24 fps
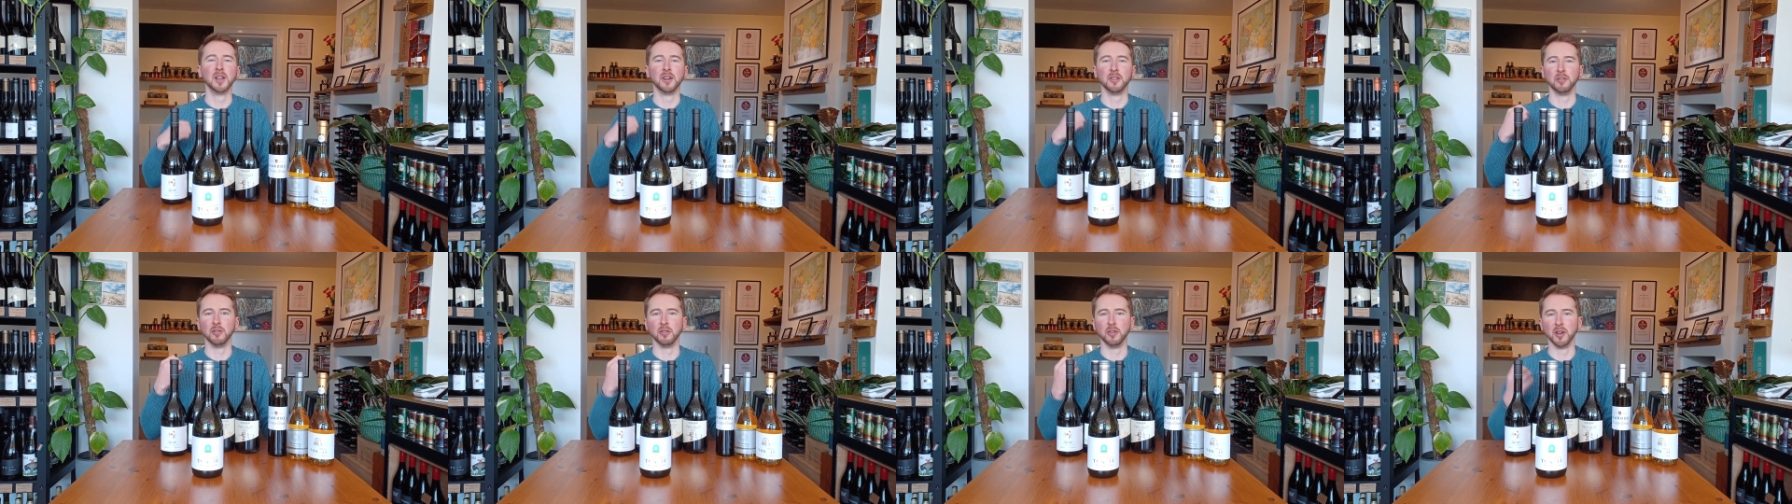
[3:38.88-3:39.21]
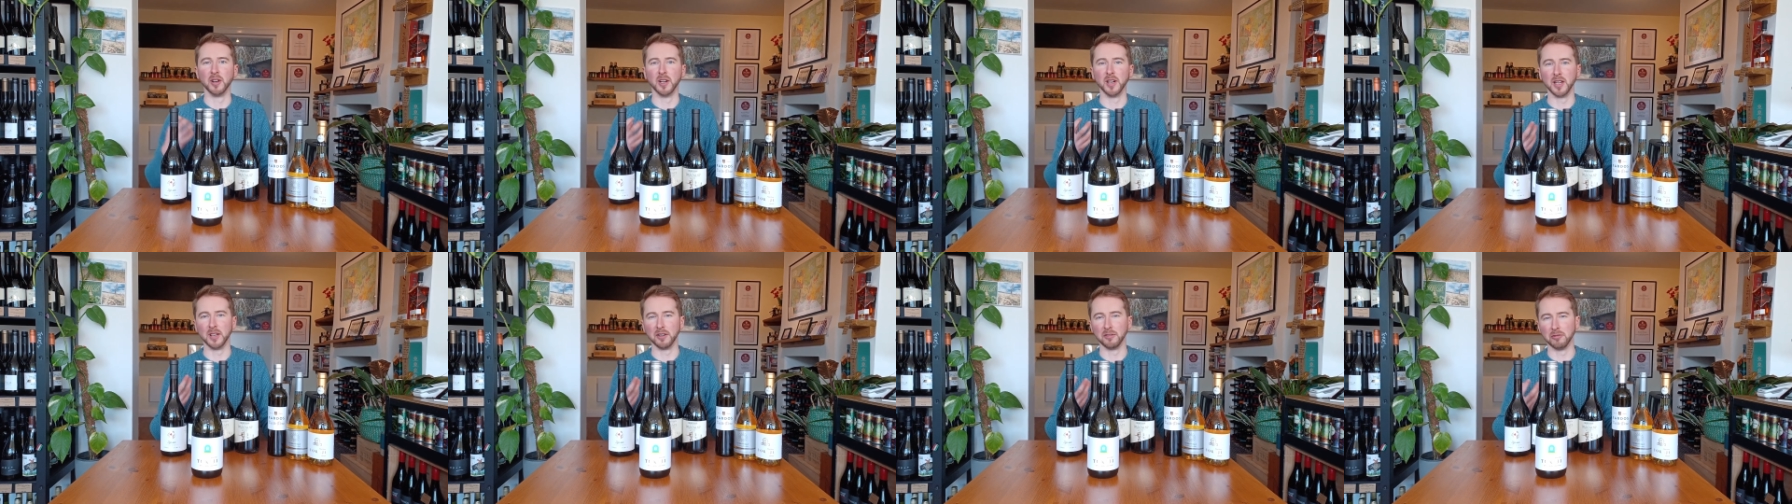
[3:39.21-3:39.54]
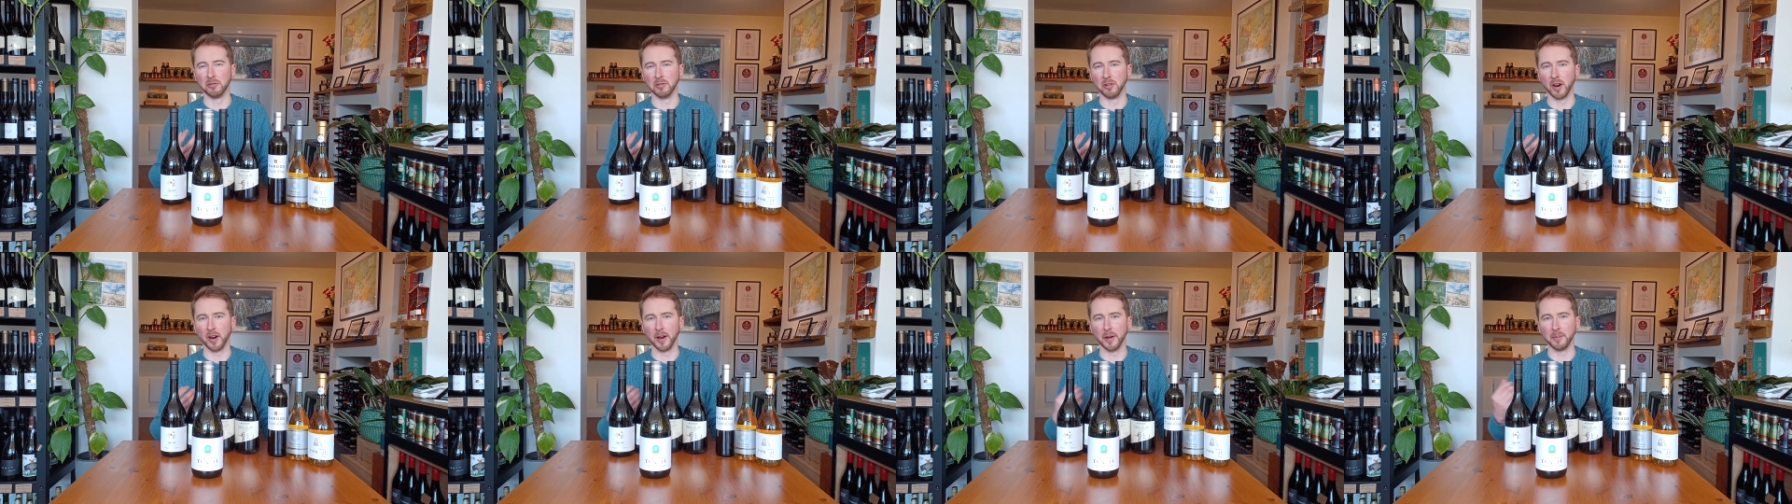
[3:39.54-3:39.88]
really
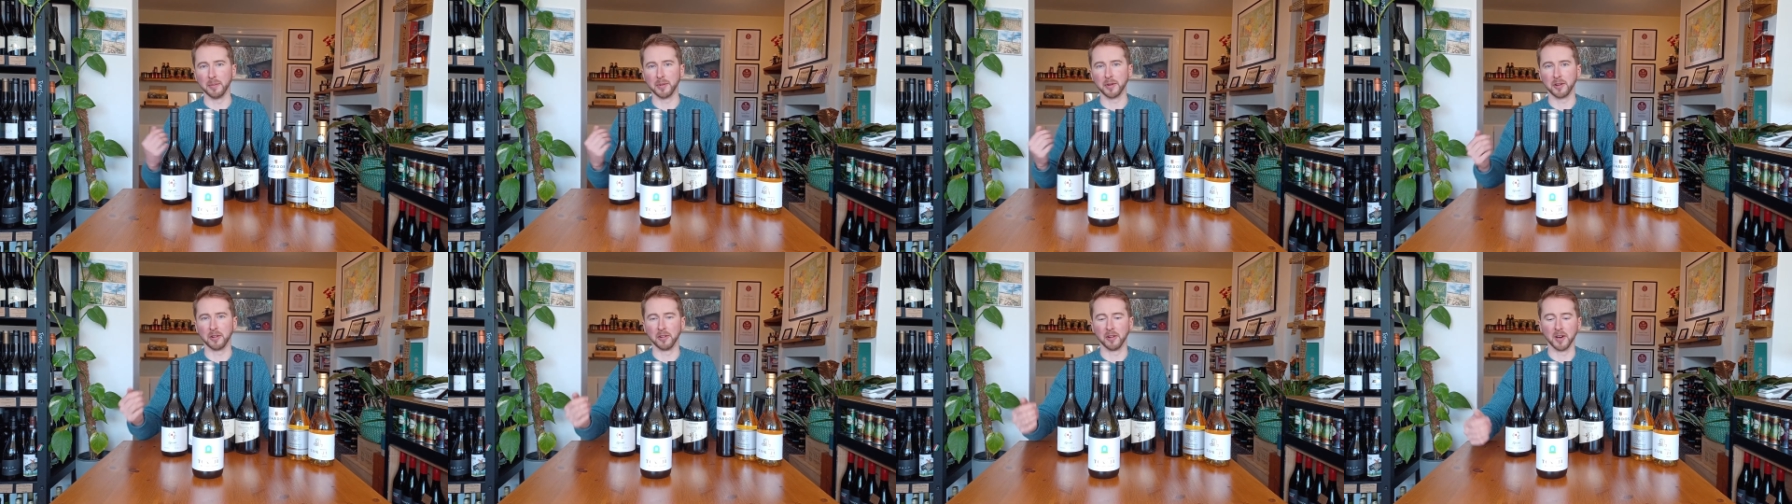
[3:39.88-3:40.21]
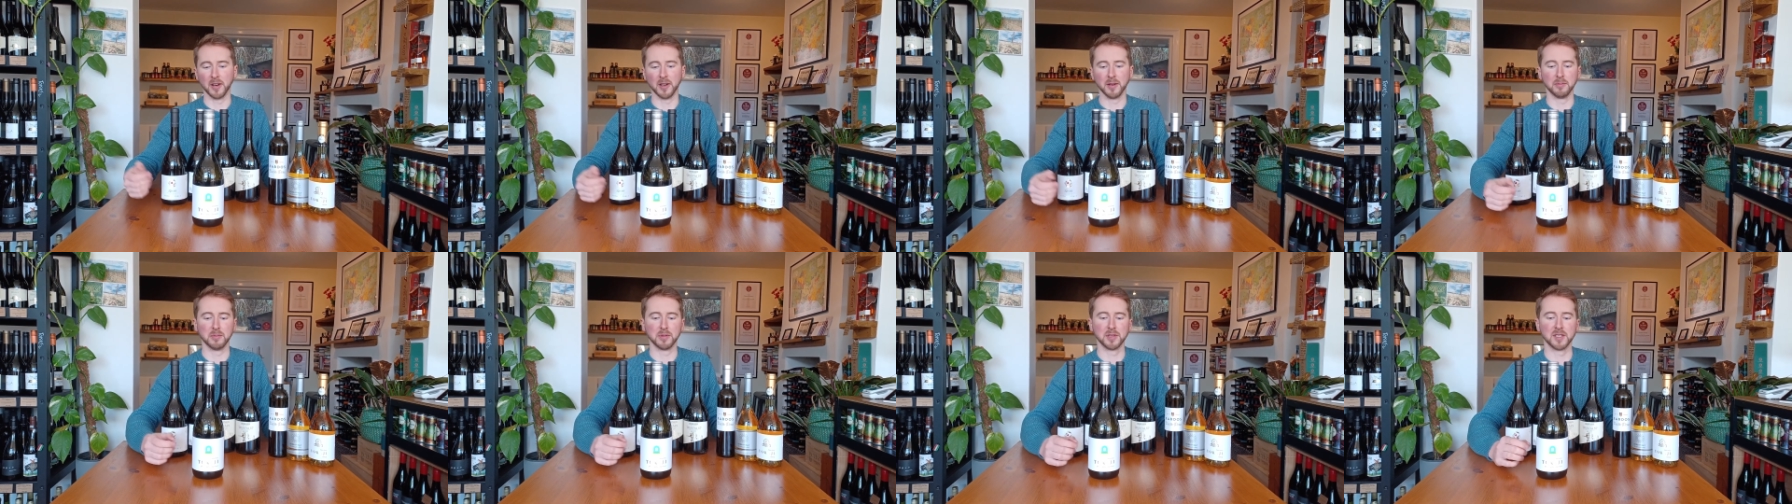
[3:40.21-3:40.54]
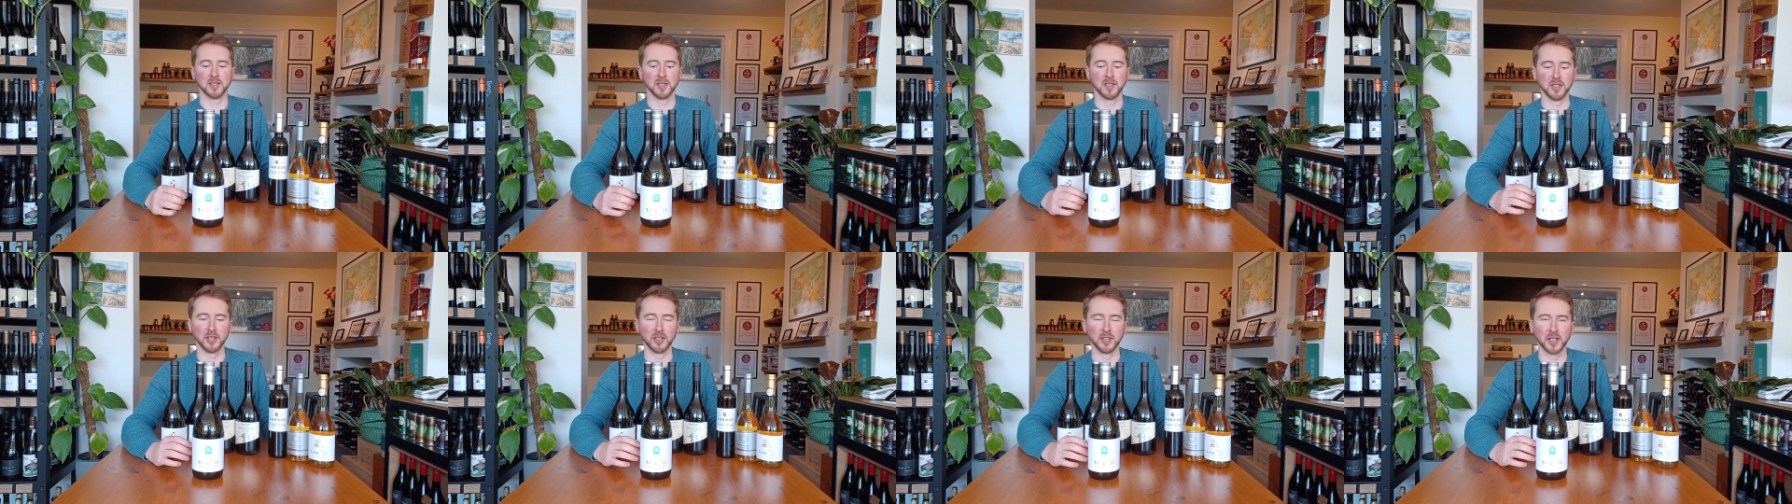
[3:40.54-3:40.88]
ripe
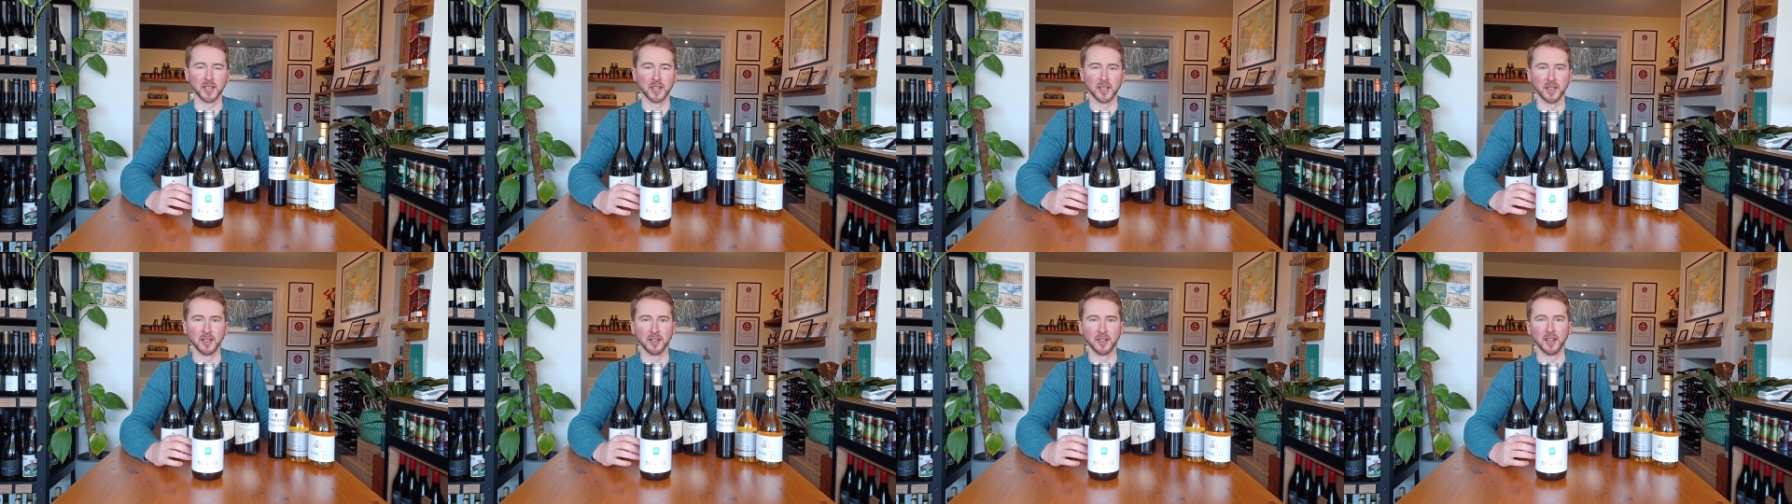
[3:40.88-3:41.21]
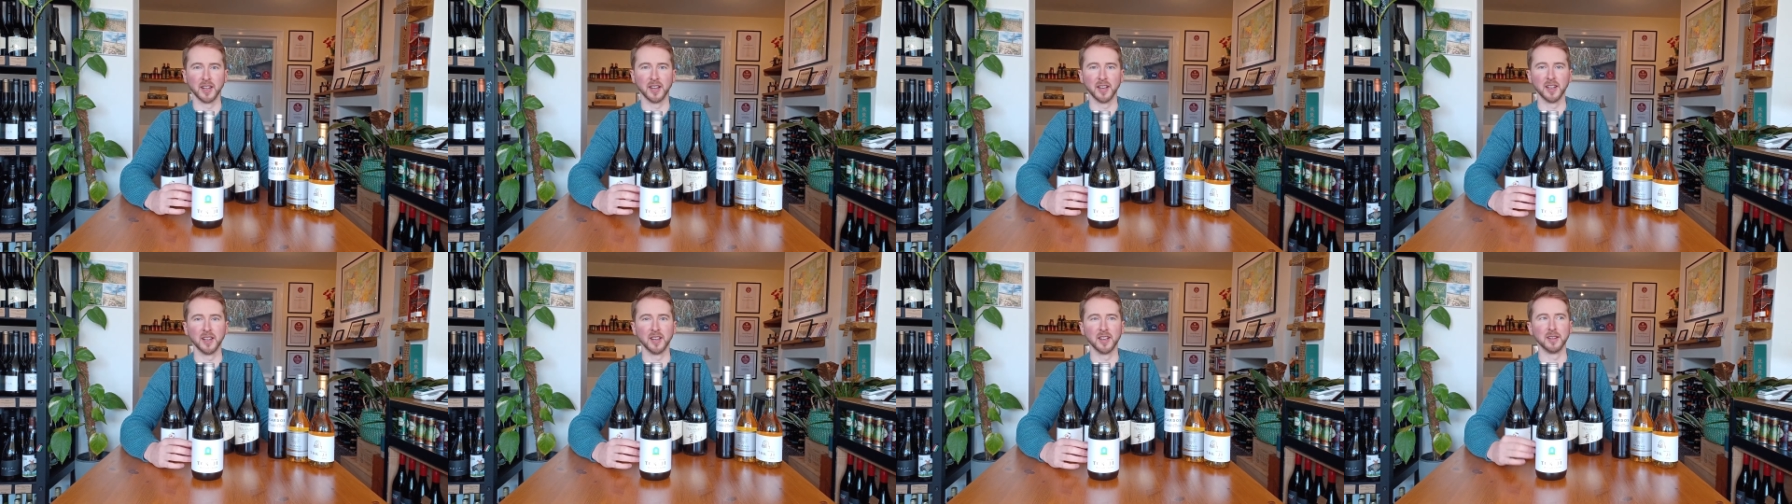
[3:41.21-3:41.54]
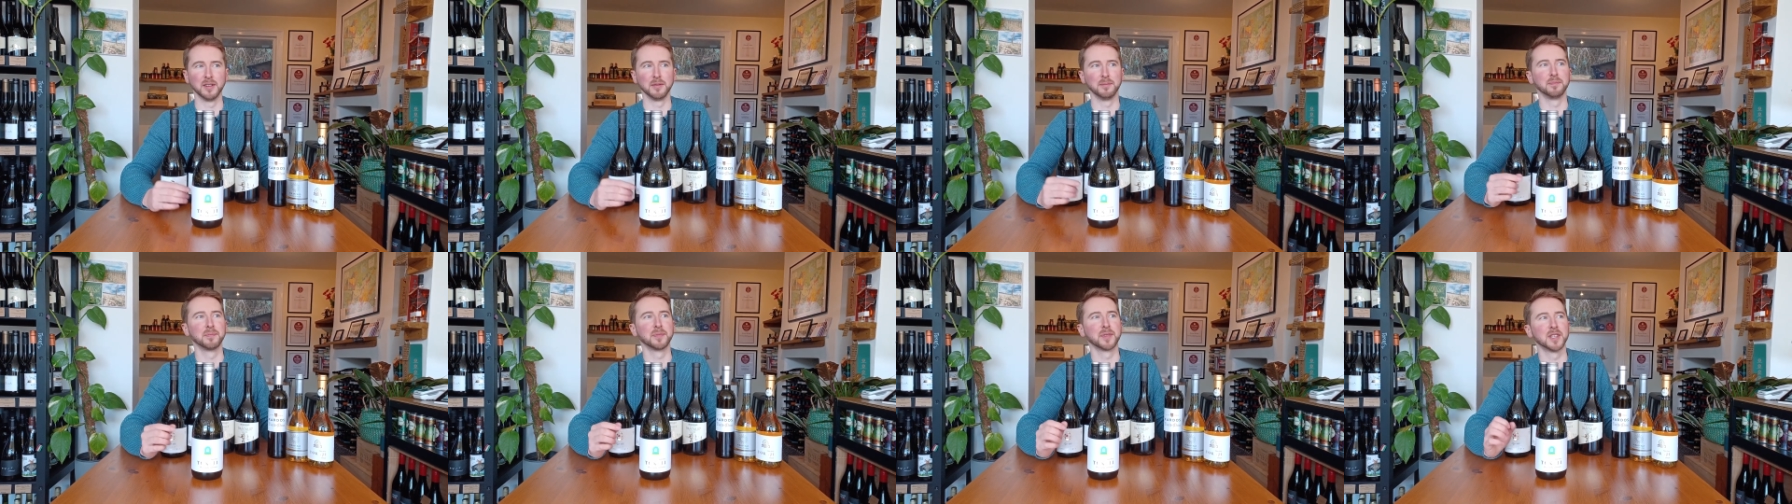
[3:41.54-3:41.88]
grapes, and you're getting here